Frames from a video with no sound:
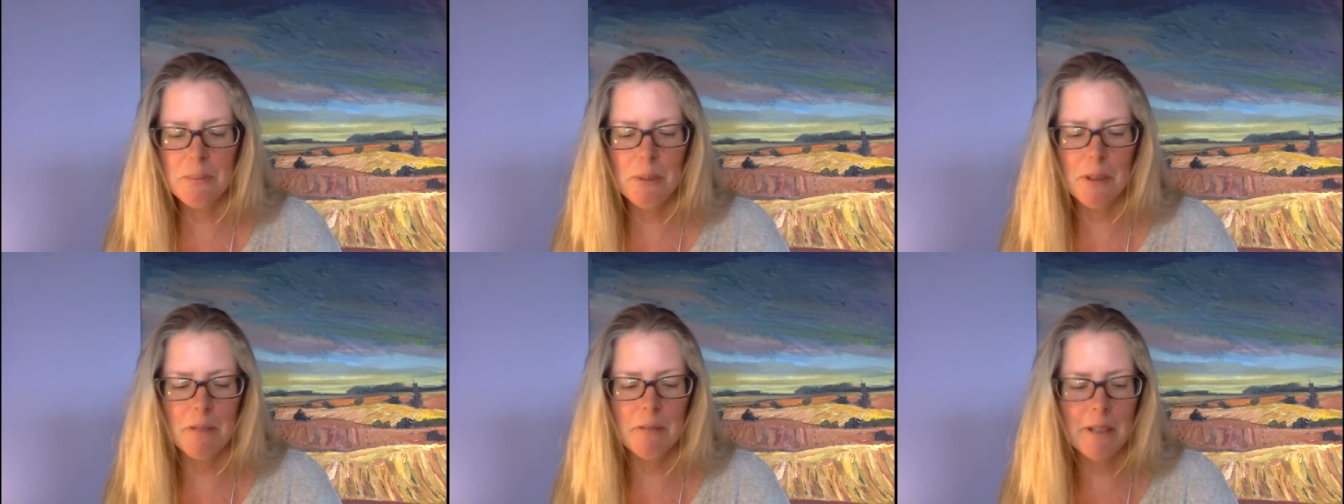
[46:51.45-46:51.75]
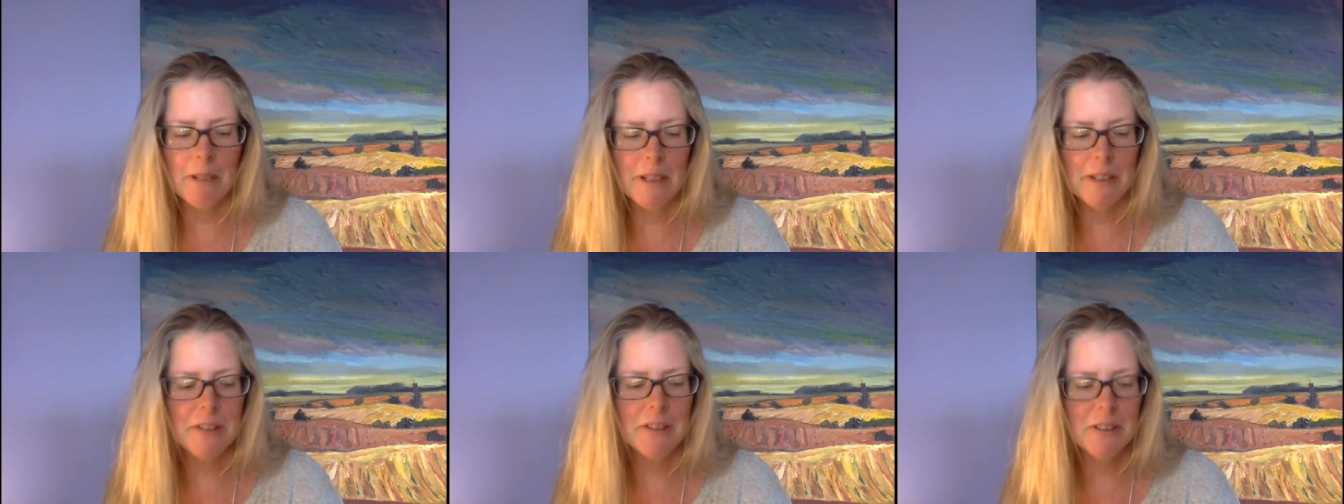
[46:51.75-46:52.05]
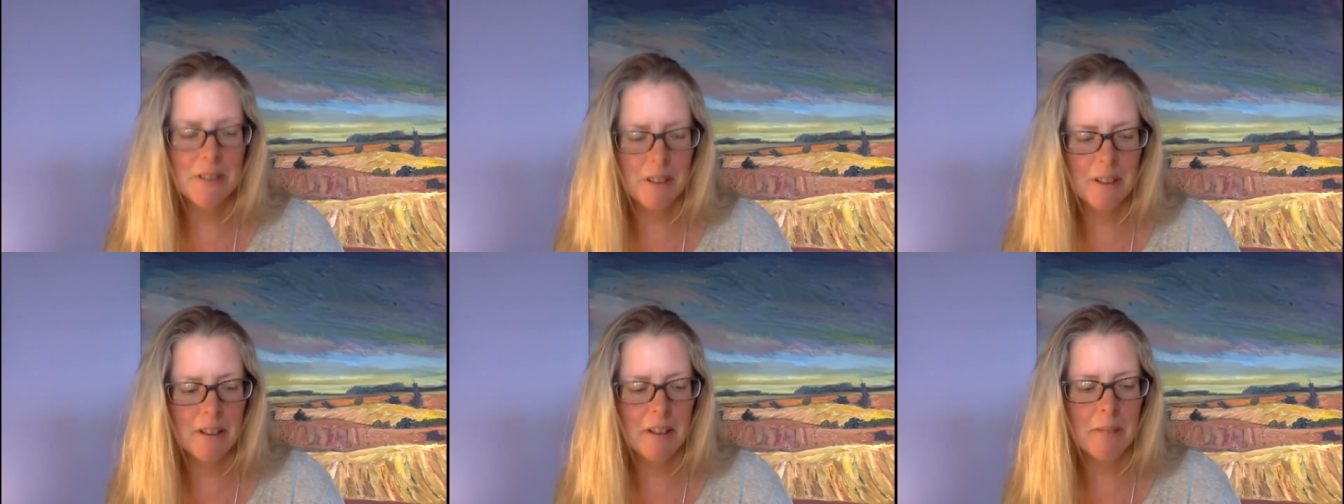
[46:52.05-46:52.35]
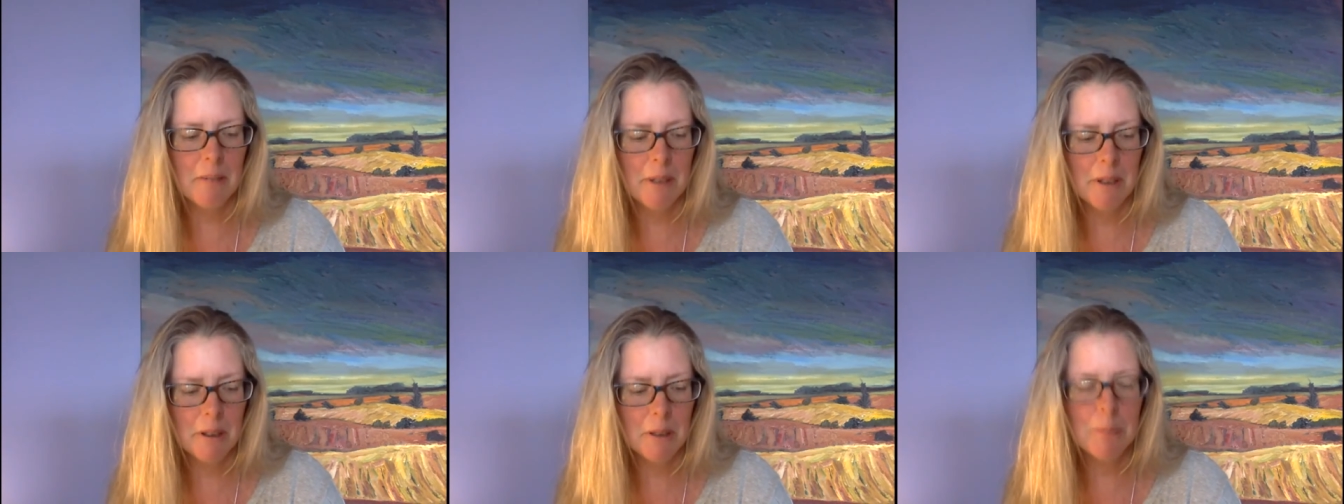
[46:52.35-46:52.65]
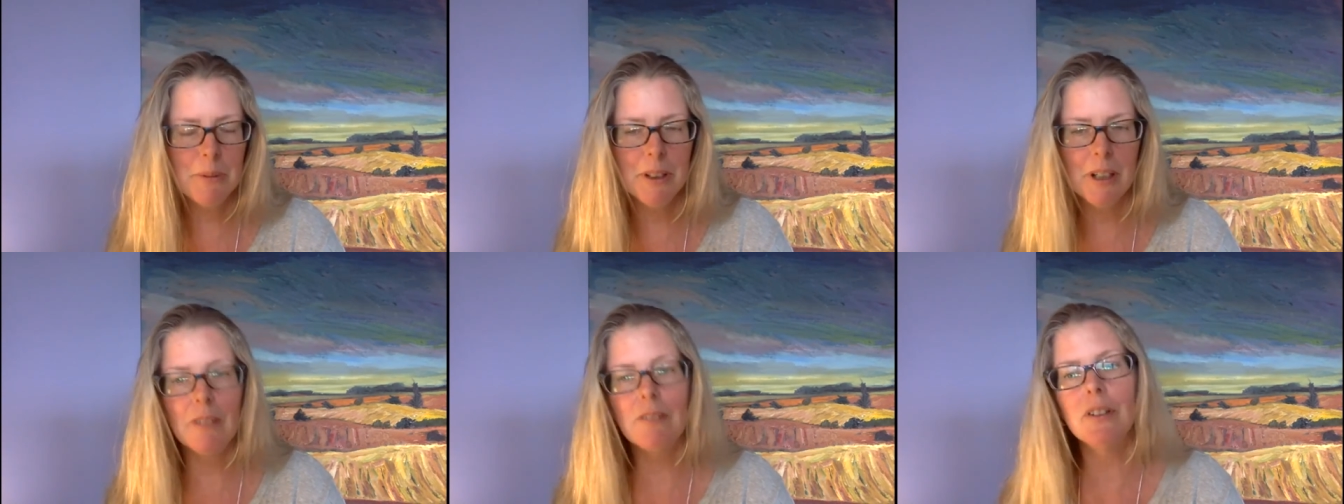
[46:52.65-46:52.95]
But when it's done, and we
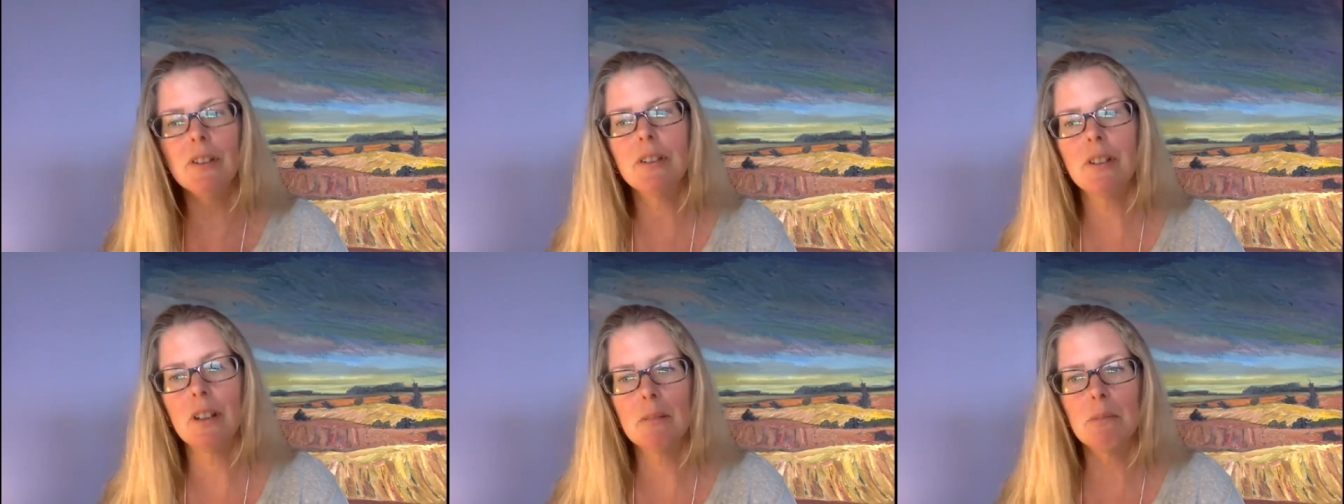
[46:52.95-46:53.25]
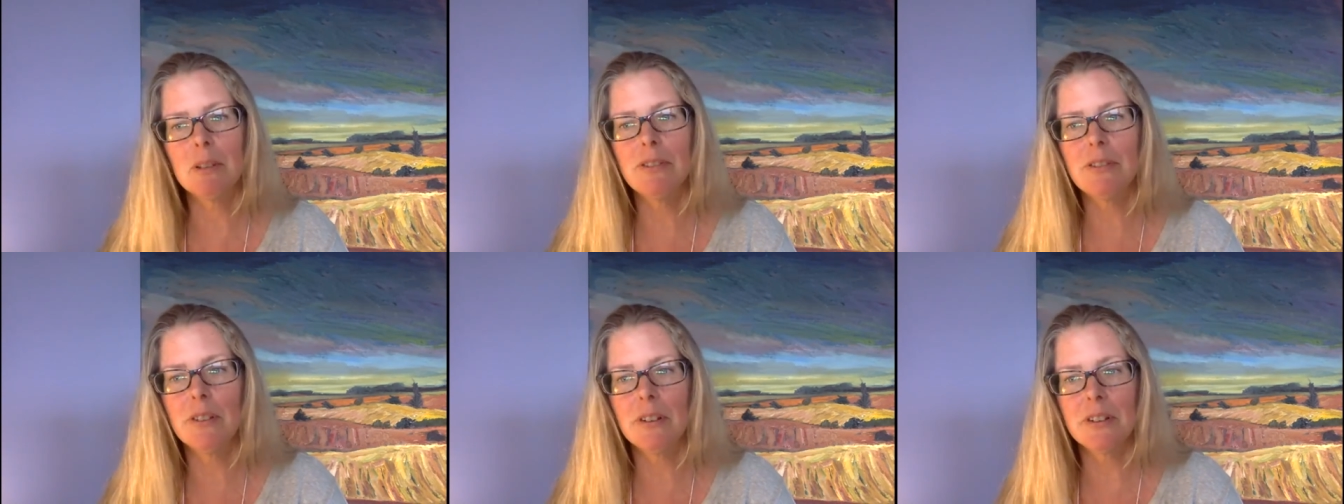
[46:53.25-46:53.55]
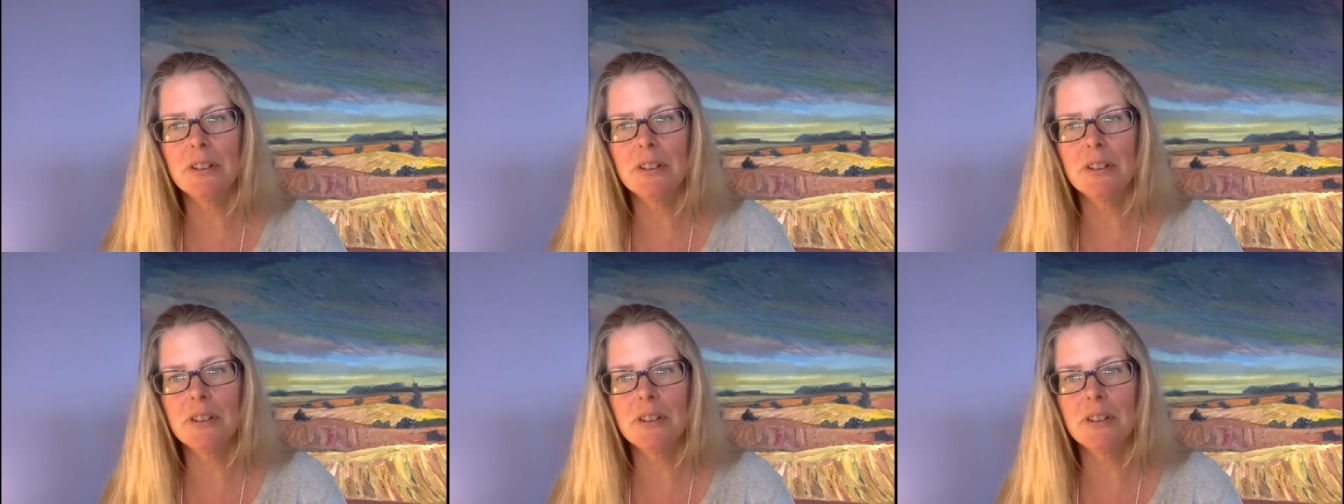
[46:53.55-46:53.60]
hope to have it done before